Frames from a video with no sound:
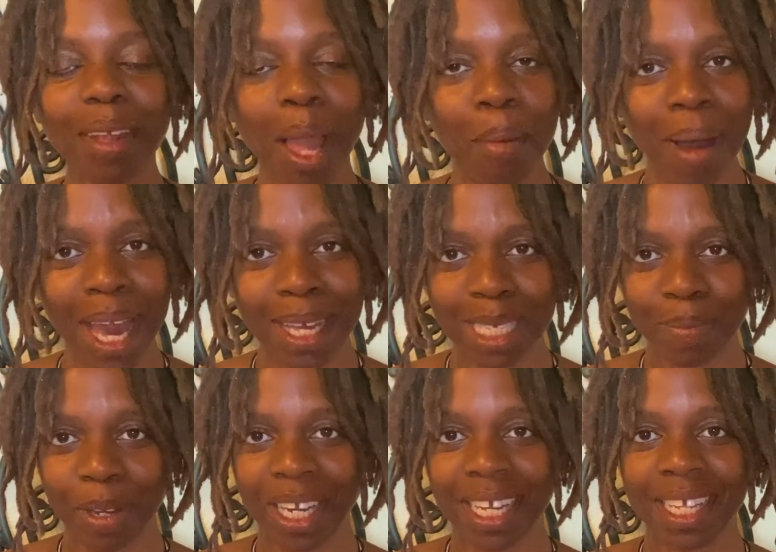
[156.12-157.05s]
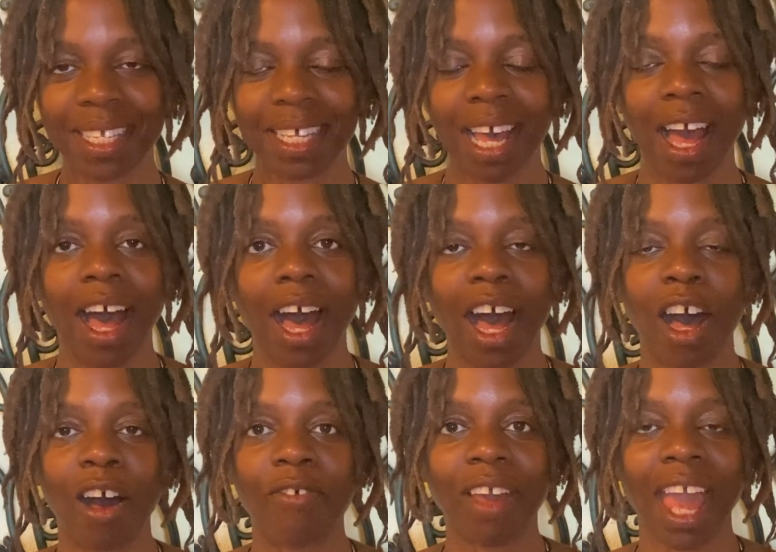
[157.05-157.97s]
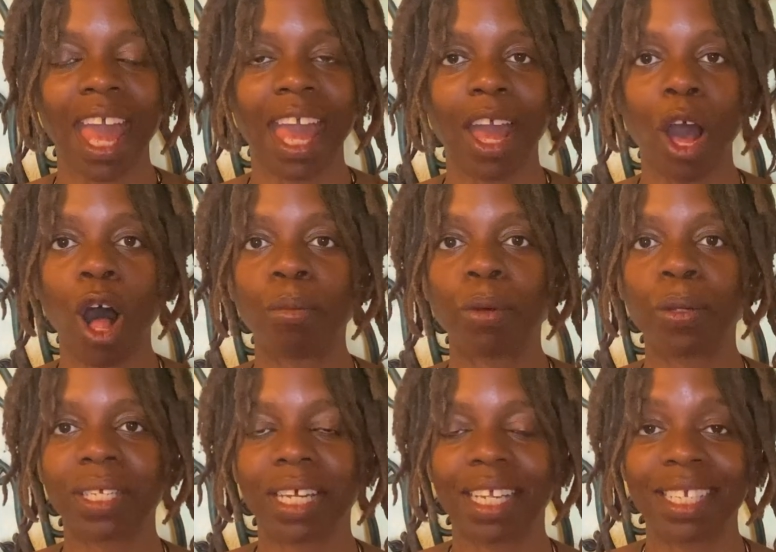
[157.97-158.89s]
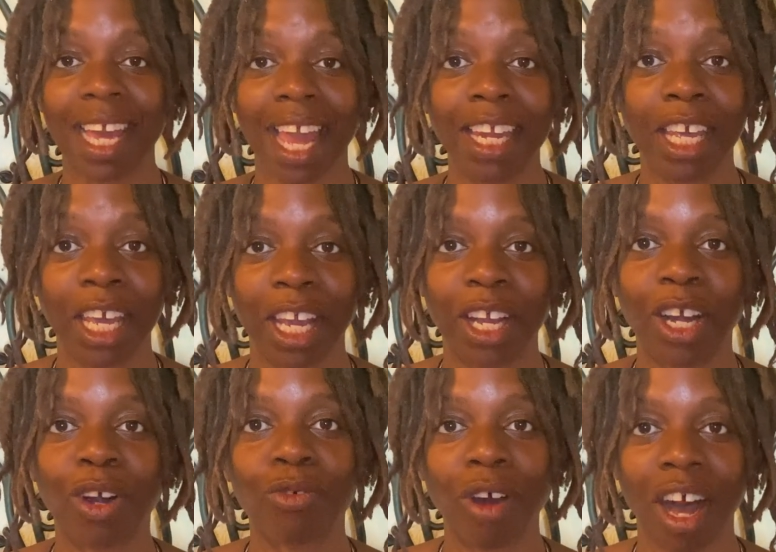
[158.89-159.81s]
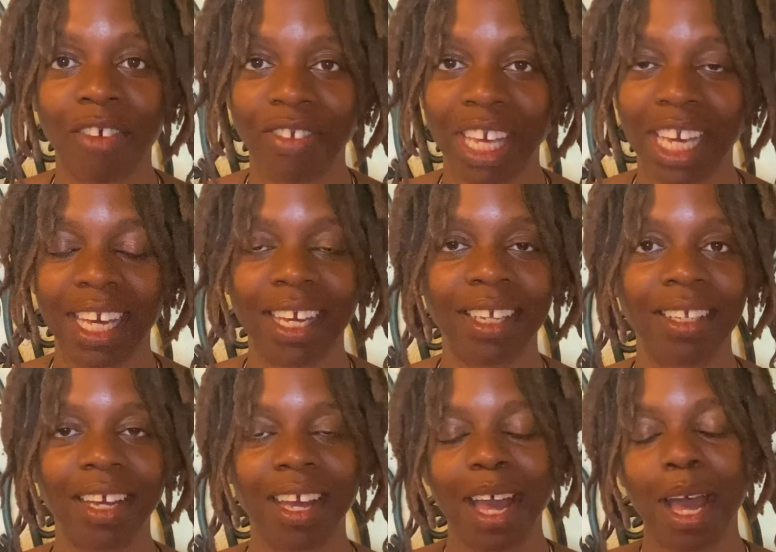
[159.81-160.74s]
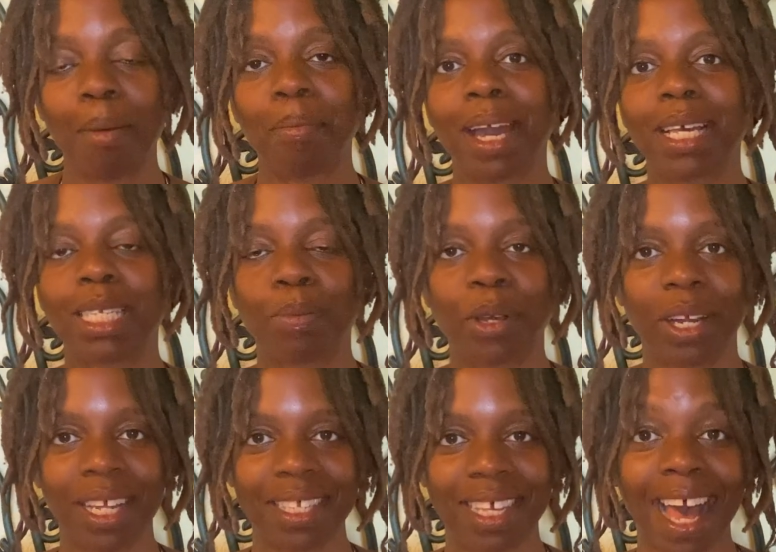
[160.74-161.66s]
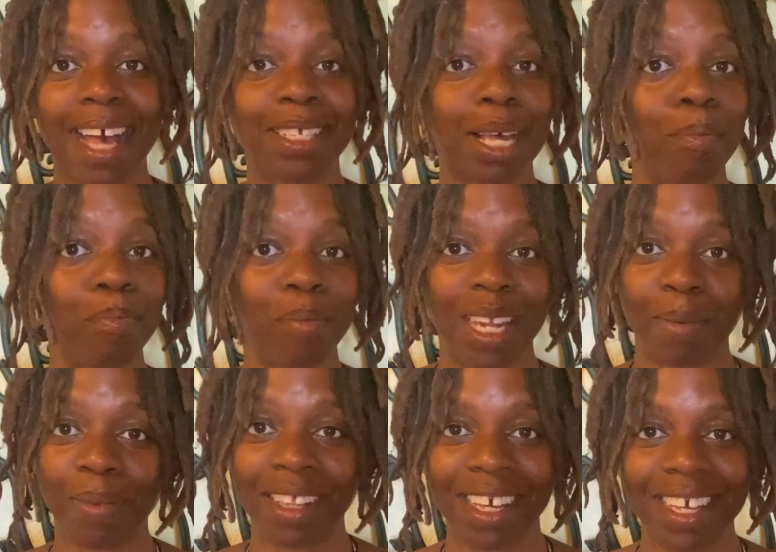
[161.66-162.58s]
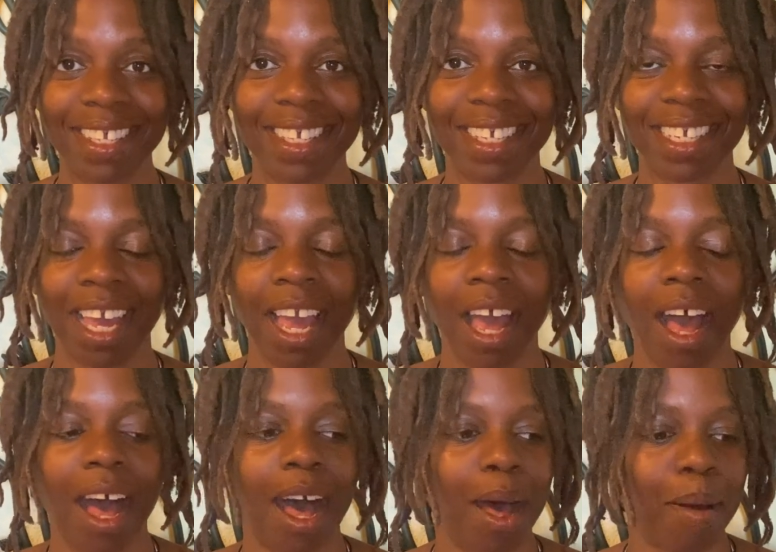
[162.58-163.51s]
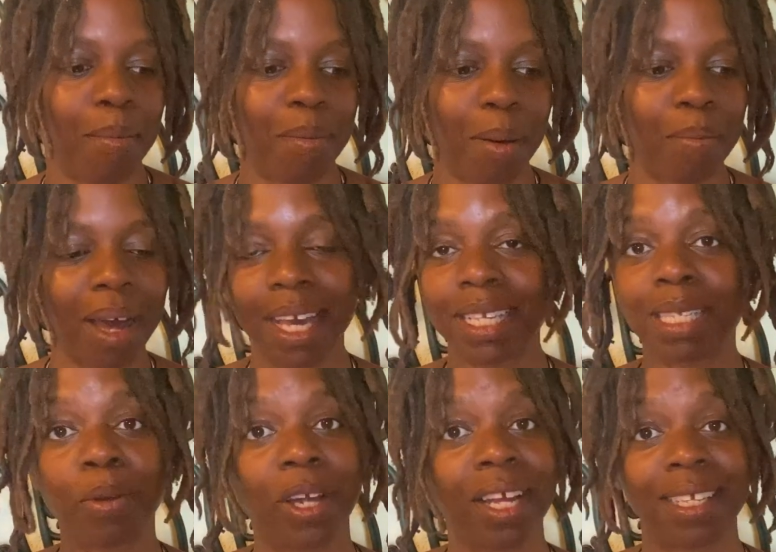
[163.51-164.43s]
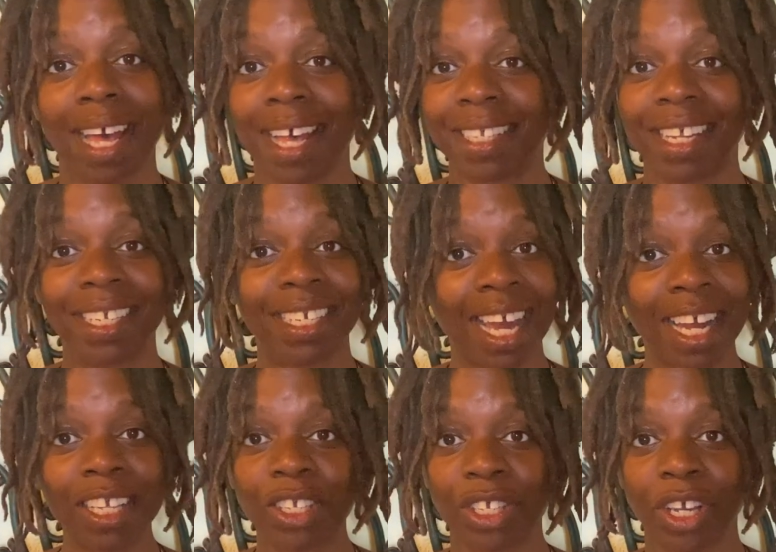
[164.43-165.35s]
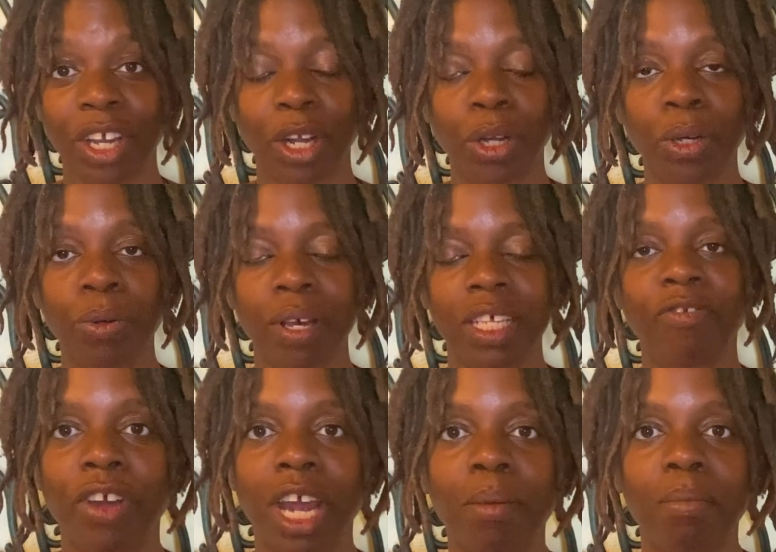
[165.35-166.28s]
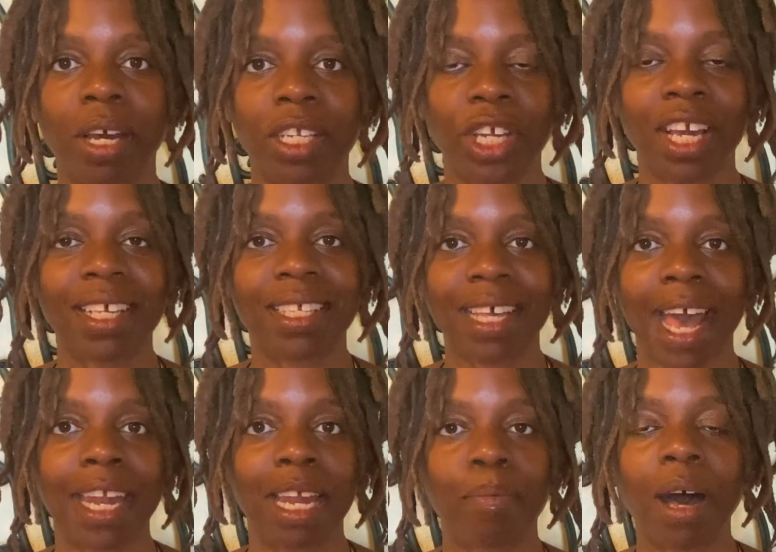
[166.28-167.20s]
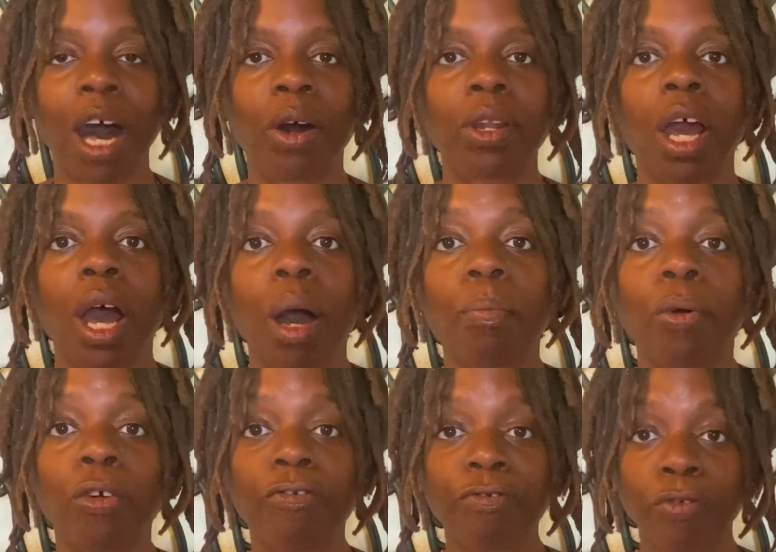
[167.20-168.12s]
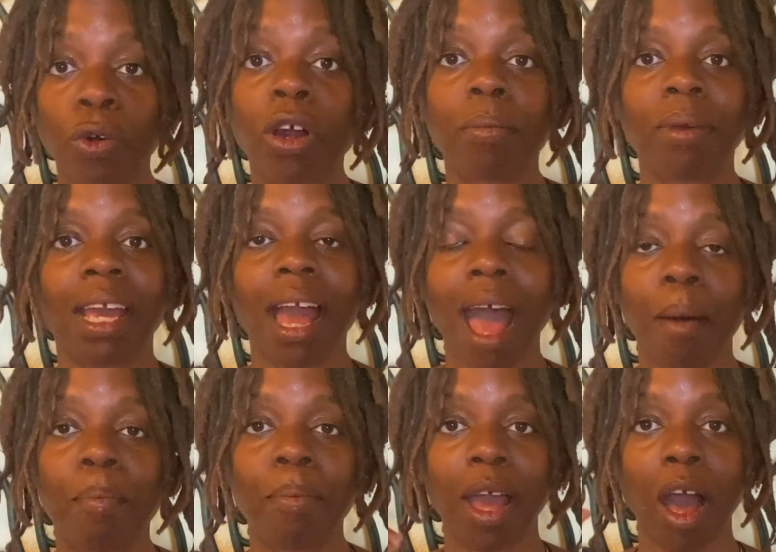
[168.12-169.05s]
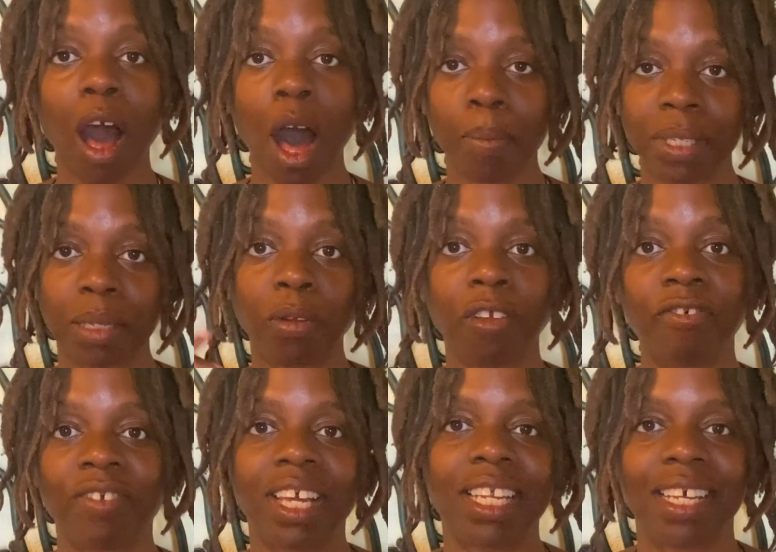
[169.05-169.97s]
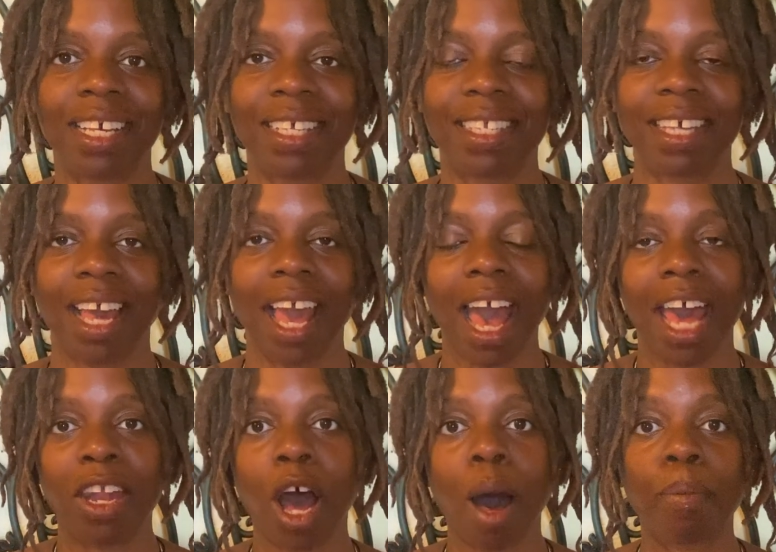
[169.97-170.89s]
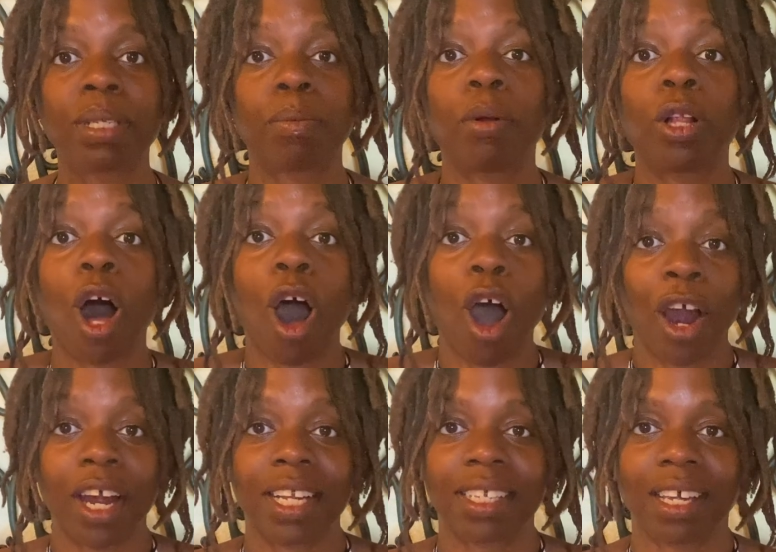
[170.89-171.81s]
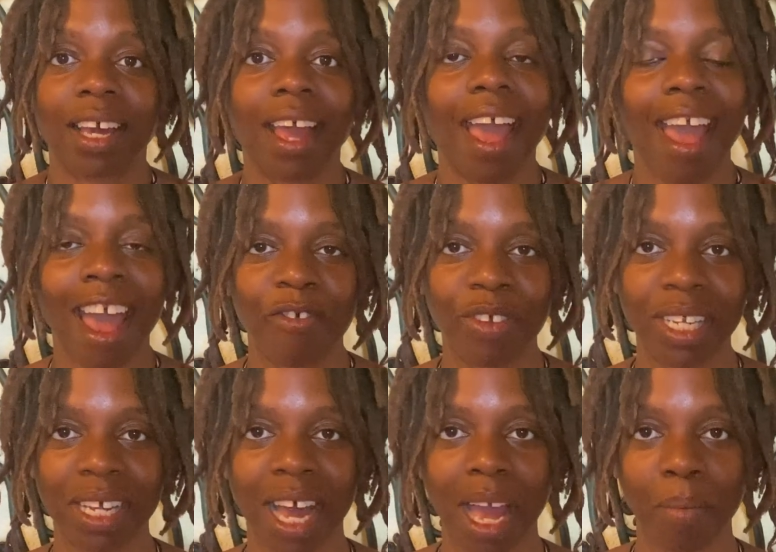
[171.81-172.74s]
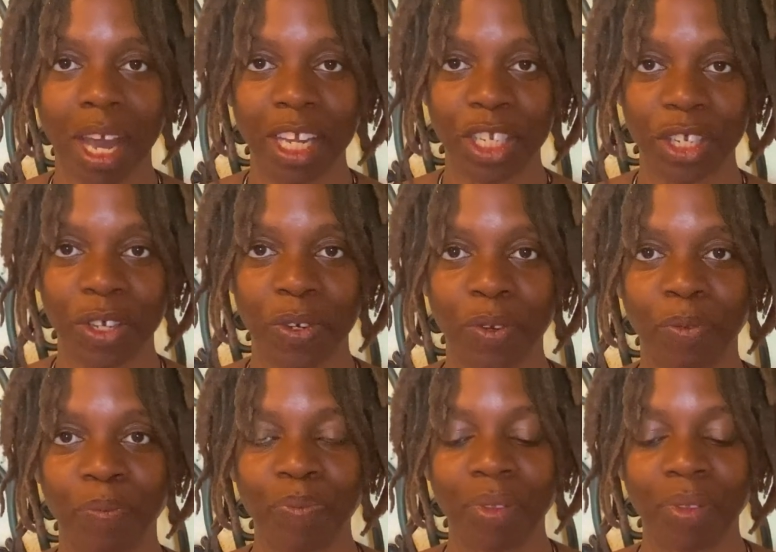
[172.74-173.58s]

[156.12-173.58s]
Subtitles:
my experience of a almost 10-year raw vegan, my experience as a minimalist, my experience as a dancer who is very much excited about performing at my optimal fitness and optimal art every time I do.